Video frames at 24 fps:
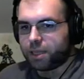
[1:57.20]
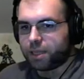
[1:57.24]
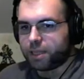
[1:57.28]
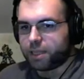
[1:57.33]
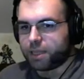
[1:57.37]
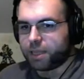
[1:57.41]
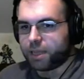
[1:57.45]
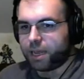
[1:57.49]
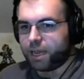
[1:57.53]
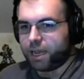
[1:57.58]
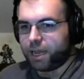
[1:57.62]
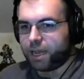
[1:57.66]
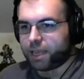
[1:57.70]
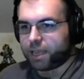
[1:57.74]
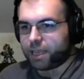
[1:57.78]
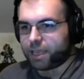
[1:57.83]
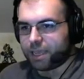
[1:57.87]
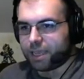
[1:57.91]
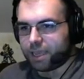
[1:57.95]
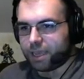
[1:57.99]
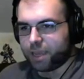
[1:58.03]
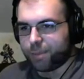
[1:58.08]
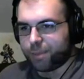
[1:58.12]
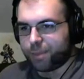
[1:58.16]
I
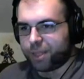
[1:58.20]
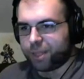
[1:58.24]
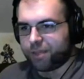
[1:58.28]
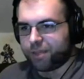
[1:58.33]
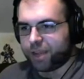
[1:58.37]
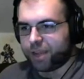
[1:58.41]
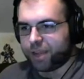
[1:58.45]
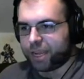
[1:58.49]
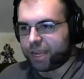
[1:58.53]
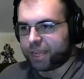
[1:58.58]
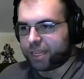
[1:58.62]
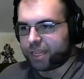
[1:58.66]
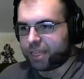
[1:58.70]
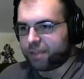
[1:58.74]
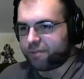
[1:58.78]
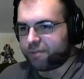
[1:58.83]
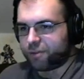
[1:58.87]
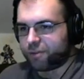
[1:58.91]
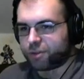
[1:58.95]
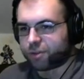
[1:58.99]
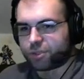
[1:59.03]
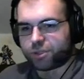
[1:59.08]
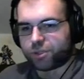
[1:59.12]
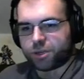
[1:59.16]
can't believe I got that
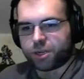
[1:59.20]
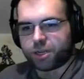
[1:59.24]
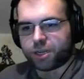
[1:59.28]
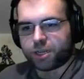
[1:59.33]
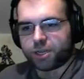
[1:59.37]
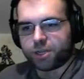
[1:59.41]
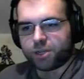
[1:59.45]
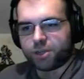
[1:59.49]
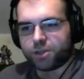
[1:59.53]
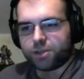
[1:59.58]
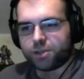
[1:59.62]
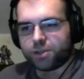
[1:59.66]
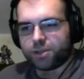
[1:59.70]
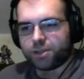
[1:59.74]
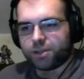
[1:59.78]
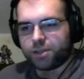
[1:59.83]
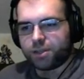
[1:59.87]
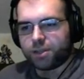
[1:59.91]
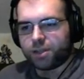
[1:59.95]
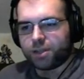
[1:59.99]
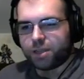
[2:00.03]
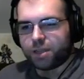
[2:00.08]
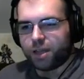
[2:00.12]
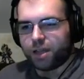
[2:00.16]
first try.
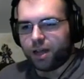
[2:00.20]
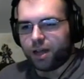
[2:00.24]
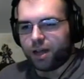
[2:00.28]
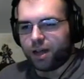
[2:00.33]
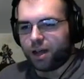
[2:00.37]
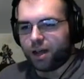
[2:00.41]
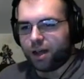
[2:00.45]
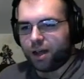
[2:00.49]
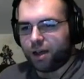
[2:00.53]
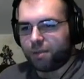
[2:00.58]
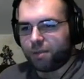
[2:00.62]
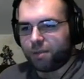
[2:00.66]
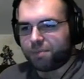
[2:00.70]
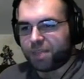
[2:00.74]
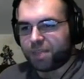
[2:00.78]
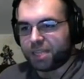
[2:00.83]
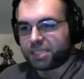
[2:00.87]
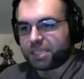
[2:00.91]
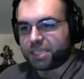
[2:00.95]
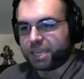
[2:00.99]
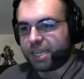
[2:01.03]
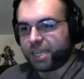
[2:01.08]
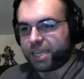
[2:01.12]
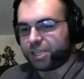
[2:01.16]
That
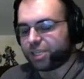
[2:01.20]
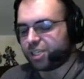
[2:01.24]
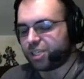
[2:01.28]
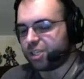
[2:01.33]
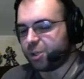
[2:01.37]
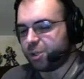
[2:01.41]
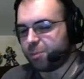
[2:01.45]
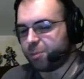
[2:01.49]
stage is super